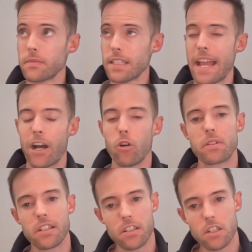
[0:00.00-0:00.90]
help
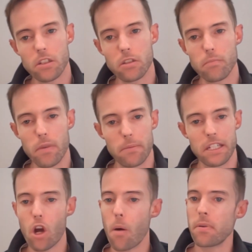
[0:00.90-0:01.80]
distill maybe
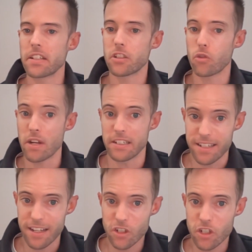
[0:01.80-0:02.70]
complex threat
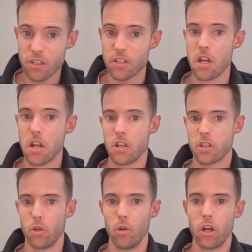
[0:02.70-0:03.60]
intelligence. So
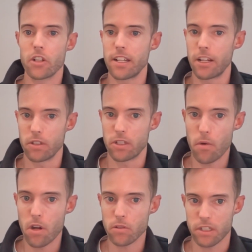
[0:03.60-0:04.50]
large language
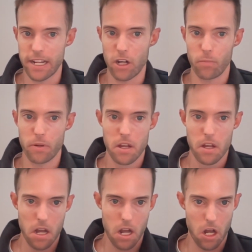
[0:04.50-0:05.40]
models can help
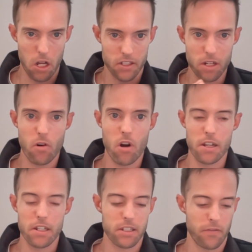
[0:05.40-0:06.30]

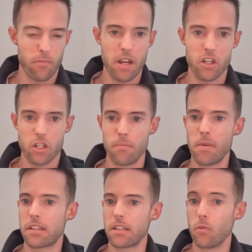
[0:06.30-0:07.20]
summarize information and
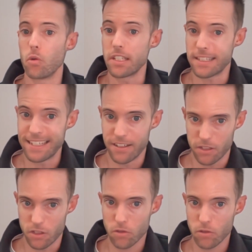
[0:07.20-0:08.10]
make it more easily
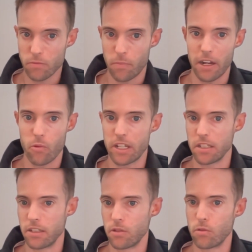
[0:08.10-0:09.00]
understood by
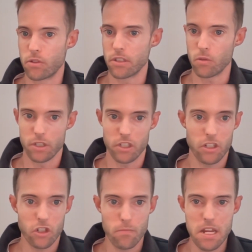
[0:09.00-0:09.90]
regular users or
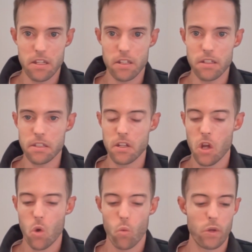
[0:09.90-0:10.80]
decision makers.
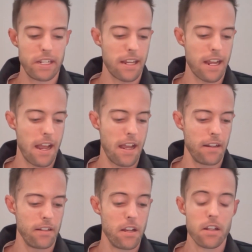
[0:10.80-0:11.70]
We
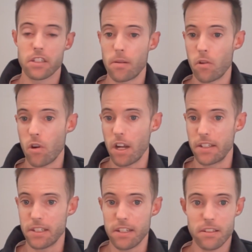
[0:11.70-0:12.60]
can summarize
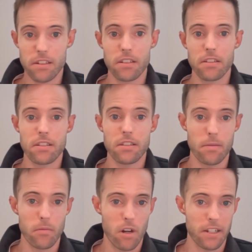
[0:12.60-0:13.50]
incidents,
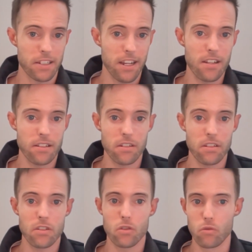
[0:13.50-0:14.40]
summarize
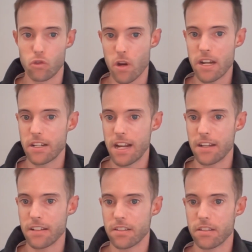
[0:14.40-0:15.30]
cases, do trend
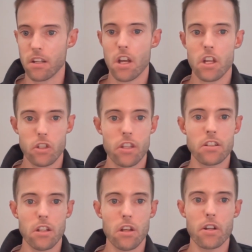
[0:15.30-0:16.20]
analysis. So there's a
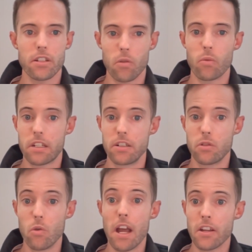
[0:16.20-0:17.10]
lot that we can
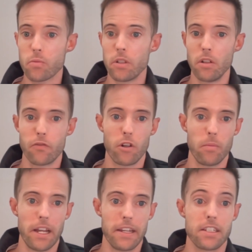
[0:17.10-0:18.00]
do as well from
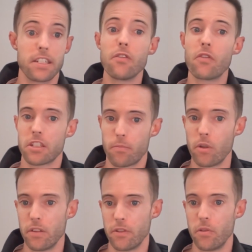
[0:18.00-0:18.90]
a defense point
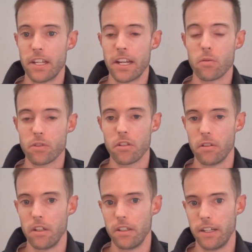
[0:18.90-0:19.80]
of view, and that also
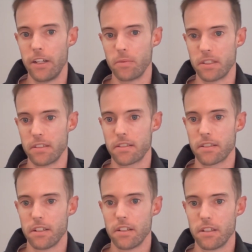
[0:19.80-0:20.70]
helps us
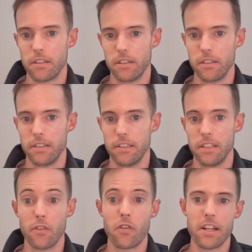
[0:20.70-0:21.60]
in
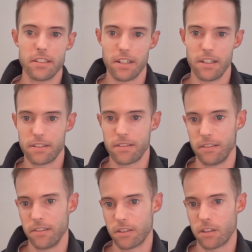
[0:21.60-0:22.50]
the fight against
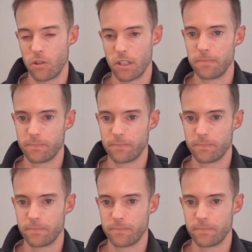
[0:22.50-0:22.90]
security.